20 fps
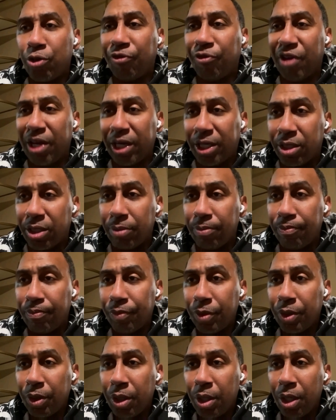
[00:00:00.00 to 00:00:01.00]
to fix them.
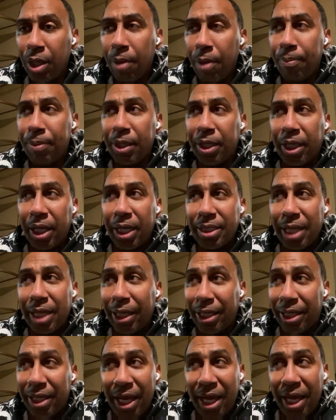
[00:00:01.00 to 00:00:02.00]
Because
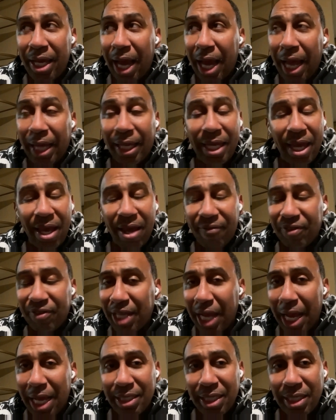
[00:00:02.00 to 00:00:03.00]
again, I can't
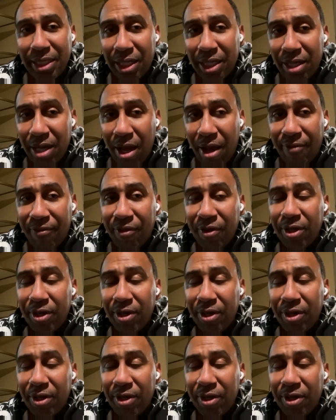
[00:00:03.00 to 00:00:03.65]
emphasize this enough.